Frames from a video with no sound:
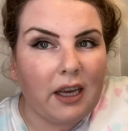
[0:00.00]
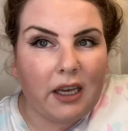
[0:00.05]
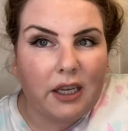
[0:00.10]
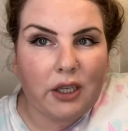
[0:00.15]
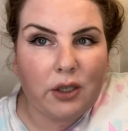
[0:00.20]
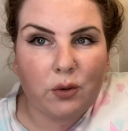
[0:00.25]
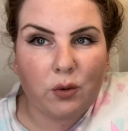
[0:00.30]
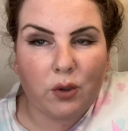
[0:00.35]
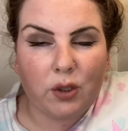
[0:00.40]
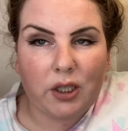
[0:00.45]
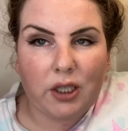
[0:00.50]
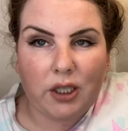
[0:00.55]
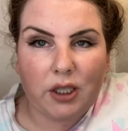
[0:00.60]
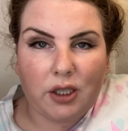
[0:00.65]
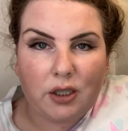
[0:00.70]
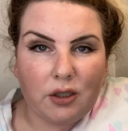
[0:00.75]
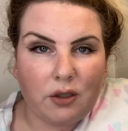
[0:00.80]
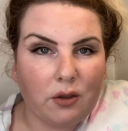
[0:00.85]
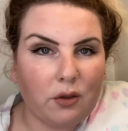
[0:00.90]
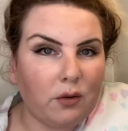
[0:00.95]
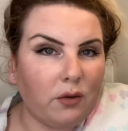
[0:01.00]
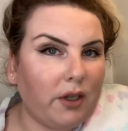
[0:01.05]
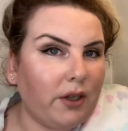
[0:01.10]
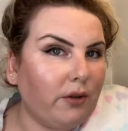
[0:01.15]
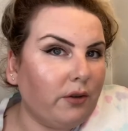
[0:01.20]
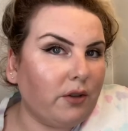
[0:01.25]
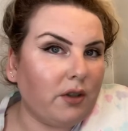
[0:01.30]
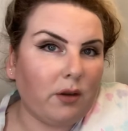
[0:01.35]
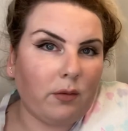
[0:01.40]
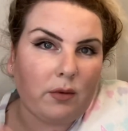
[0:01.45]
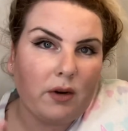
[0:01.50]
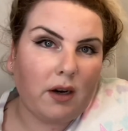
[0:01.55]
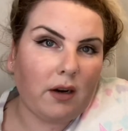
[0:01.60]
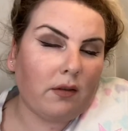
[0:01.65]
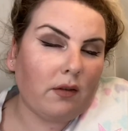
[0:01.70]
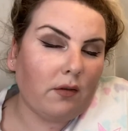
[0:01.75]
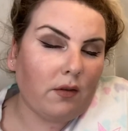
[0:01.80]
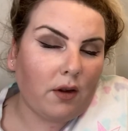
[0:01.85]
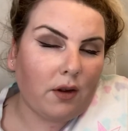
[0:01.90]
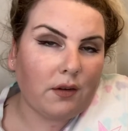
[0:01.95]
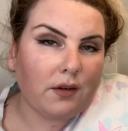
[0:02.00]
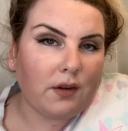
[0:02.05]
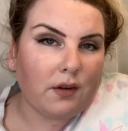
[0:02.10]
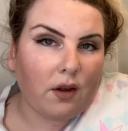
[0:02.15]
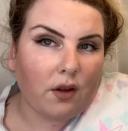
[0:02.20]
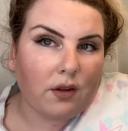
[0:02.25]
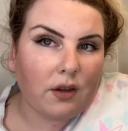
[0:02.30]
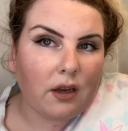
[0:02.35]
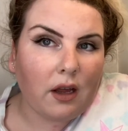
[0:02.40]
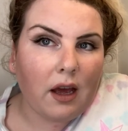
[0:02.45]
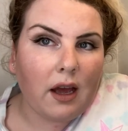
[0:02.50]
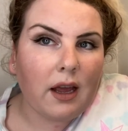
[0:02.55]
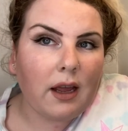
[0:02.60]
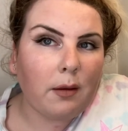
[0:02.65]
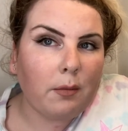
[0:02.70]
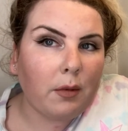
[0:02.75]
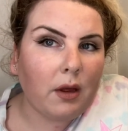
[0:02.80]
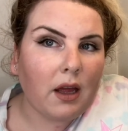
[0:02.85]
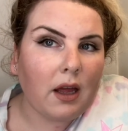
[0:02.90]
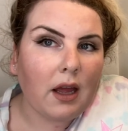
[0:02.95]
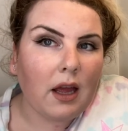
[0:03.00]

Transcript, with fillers: I usually do, I usually wear falsies all the time.